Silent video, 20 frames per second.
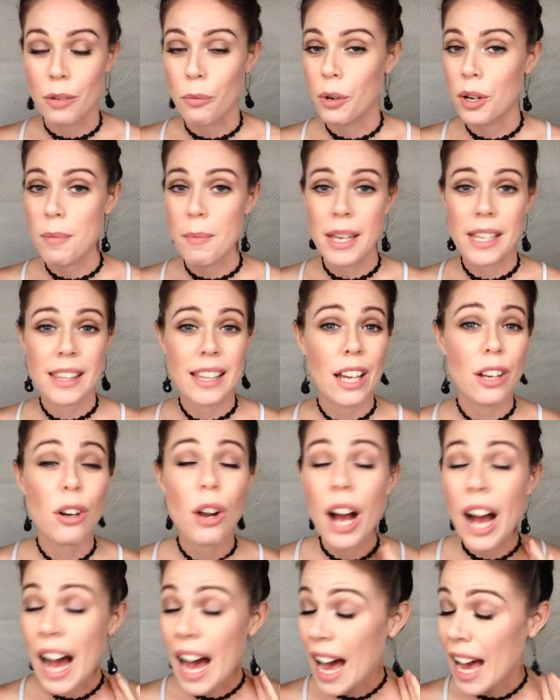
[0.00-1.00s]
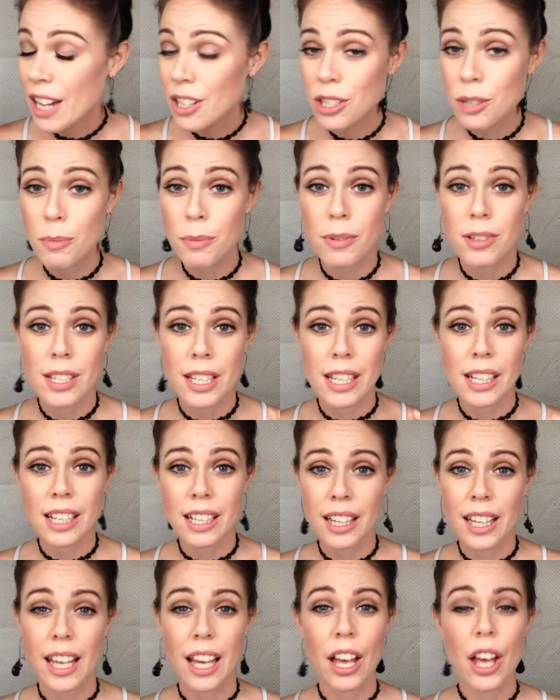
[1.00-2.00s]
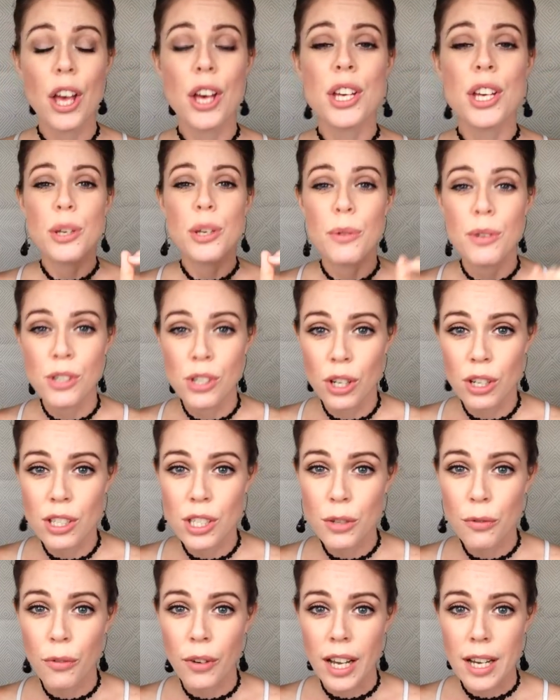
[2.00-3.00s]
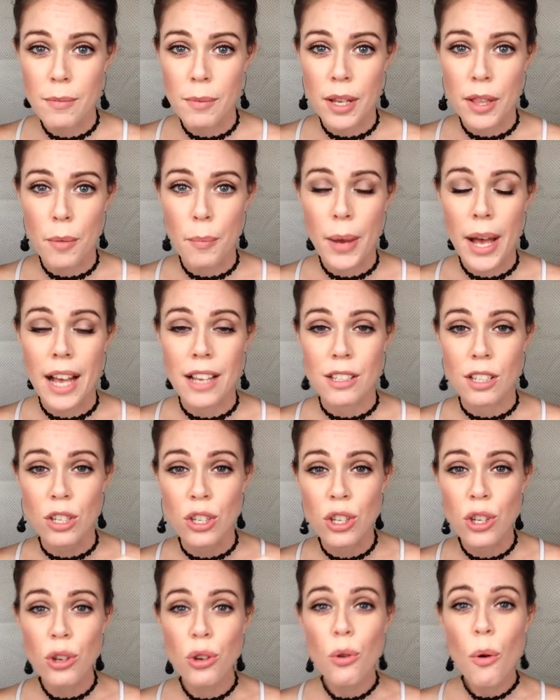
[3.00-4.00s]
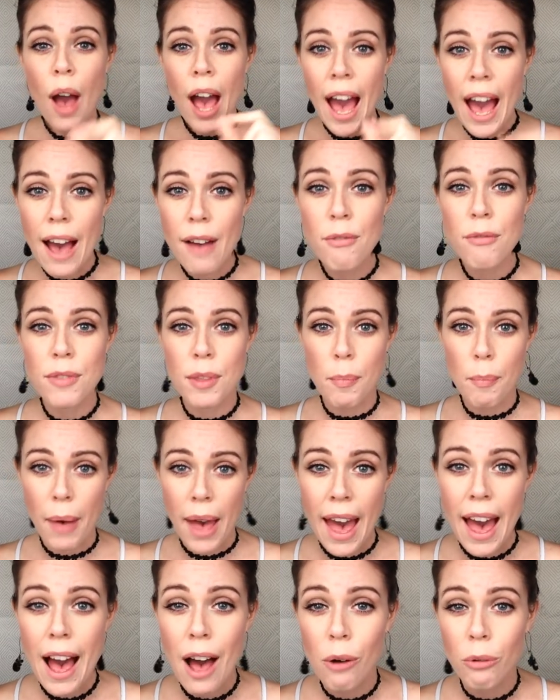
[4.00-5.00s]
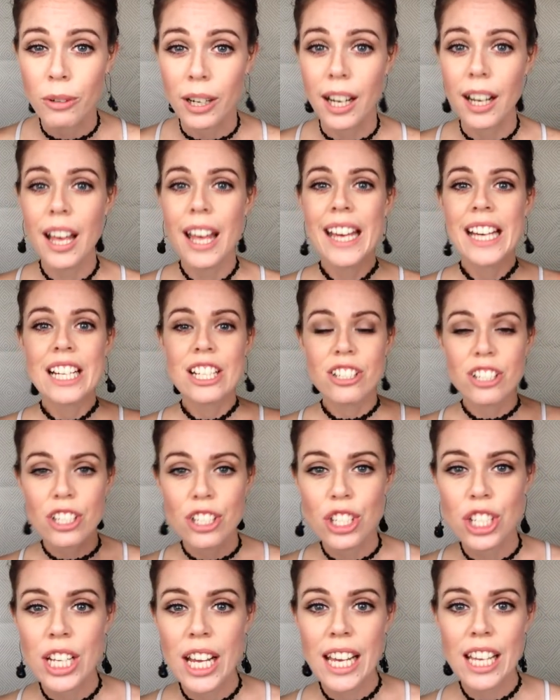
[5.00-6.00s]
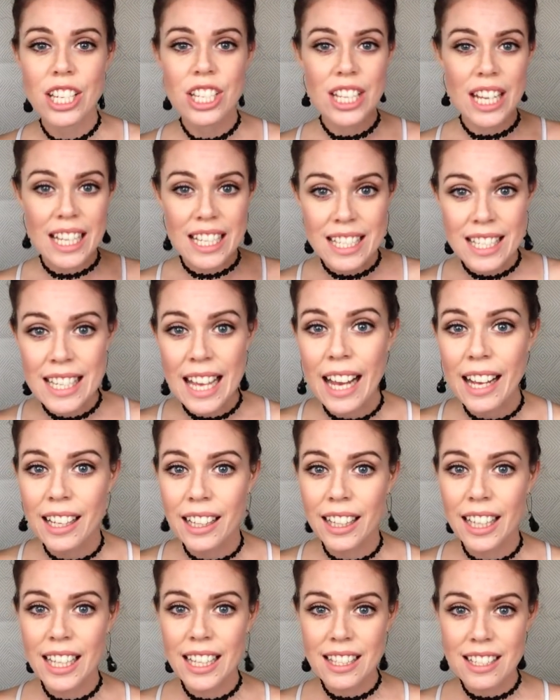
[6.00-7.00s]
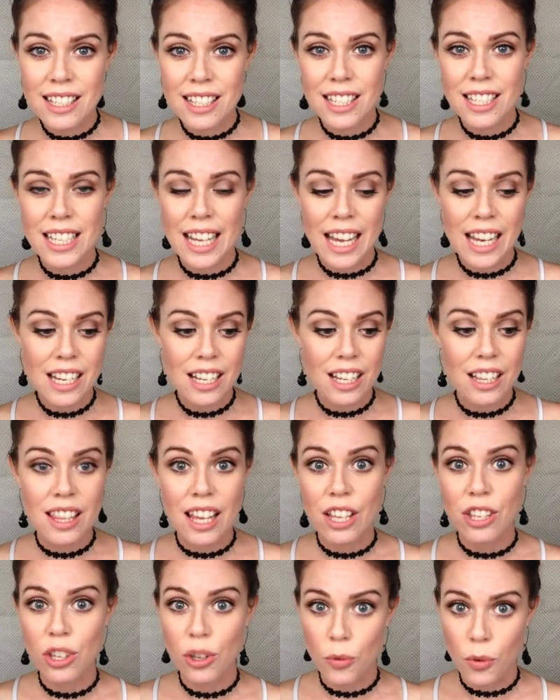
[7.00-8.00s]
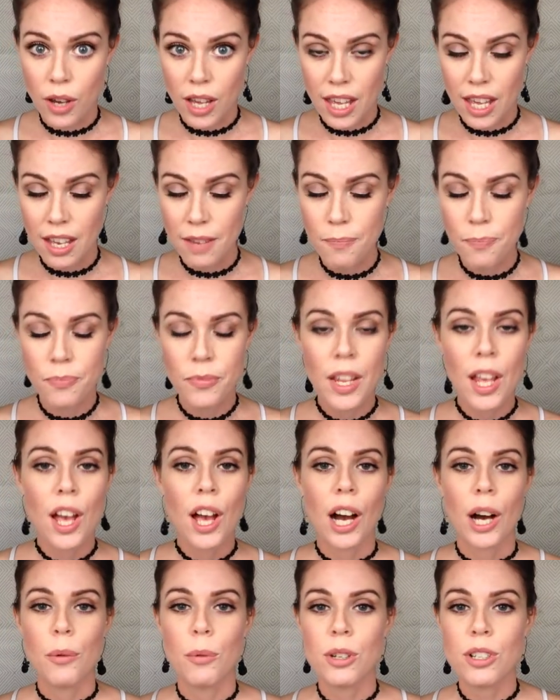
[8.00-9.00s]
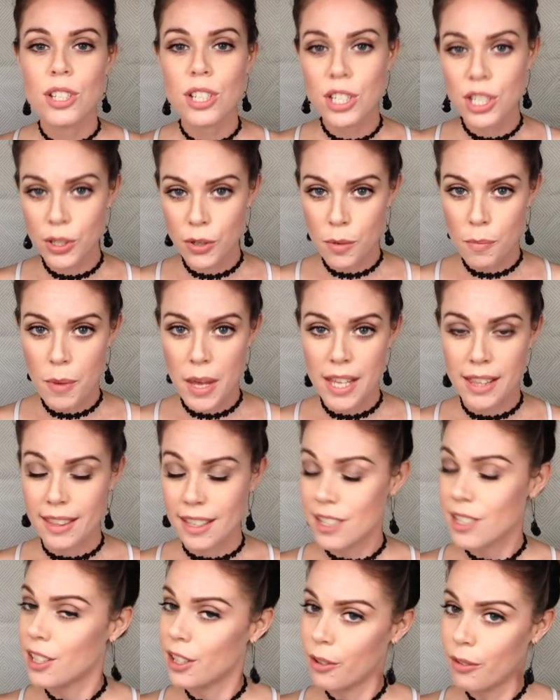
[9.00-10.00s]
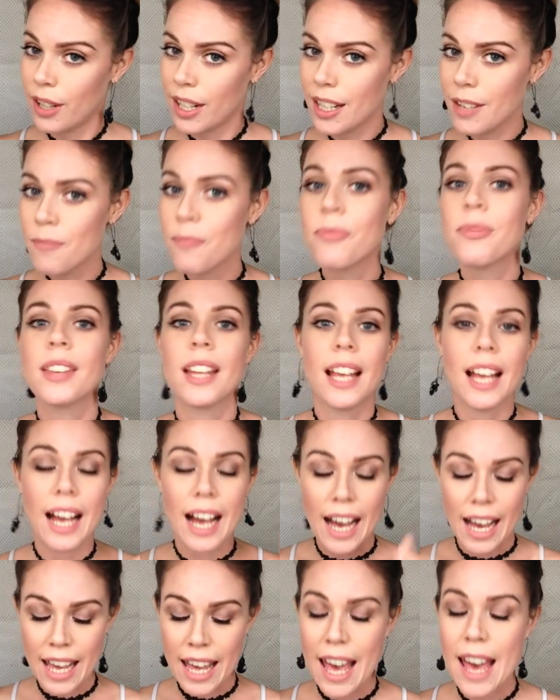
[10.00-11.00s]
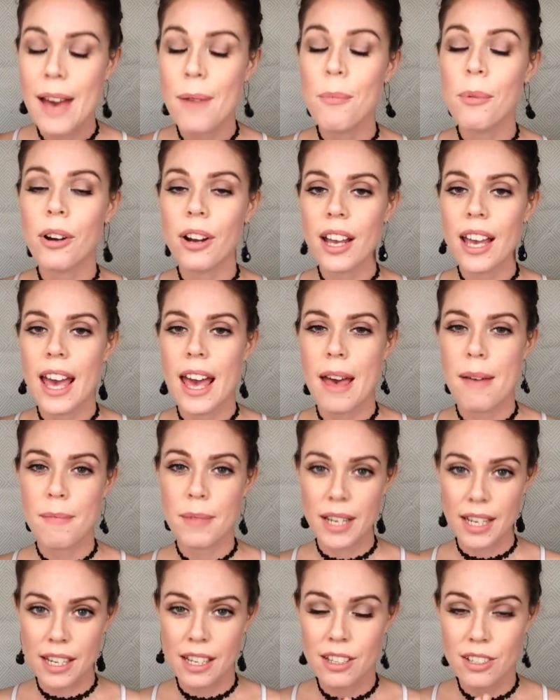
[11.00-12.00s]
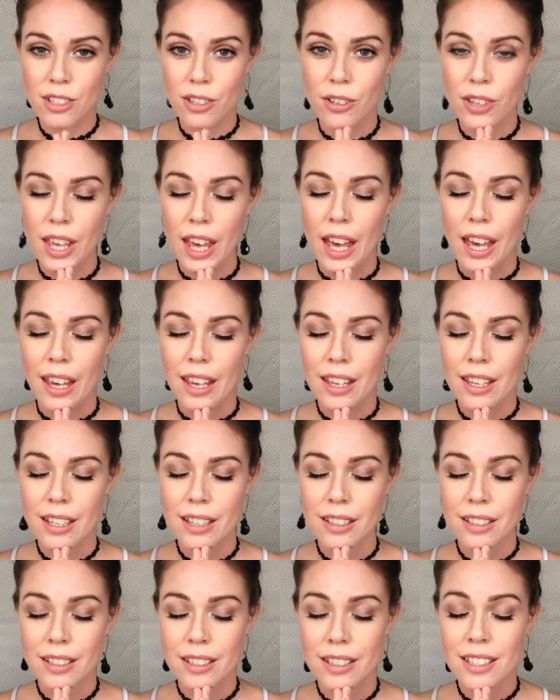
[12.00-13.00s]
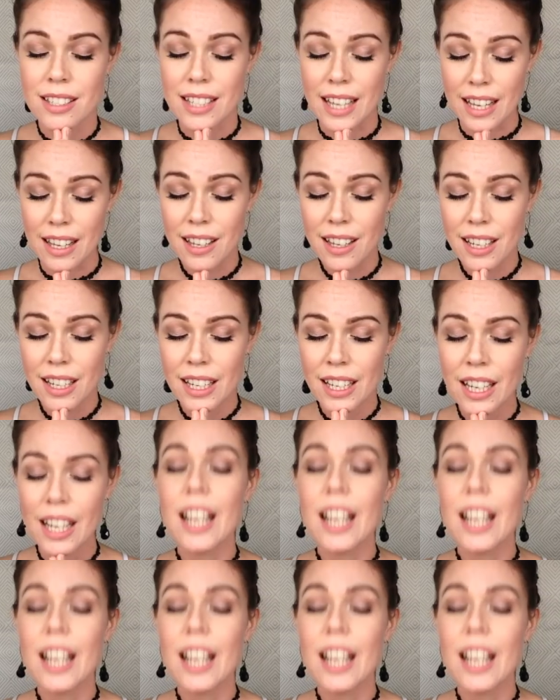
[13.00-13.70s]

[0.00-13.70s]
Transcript: I want to make that 100% clear. You are not defined by the past. You have the power to change exactly the state that you were in. I want you to repeat this. Are you ready? I am where I am and it's okay. Say it.